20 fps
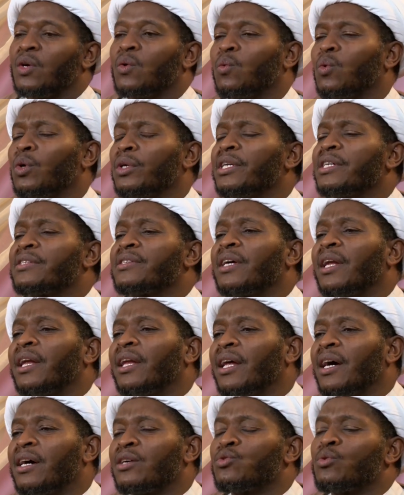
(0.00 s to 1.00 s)
What does
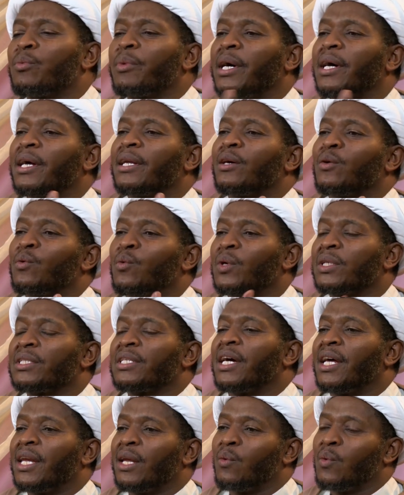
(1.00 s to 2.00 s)
Allah subhanahu wa
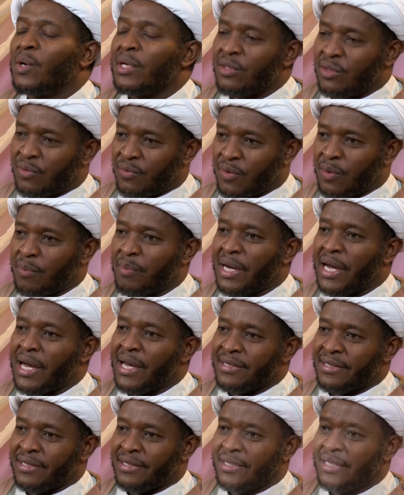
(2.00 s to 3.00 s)
ta'ala wants from
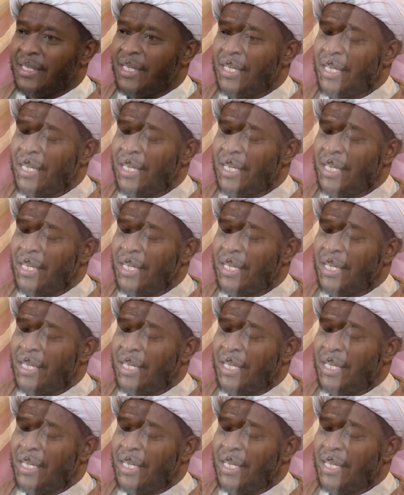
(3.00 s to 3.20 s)
us?